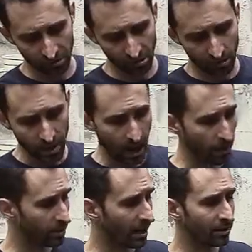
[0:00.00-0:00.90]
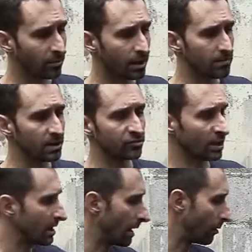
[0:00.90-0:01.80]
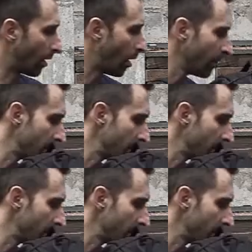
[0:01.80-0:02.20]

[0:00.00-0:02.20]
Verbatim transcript: So I would highly recommend checking out all the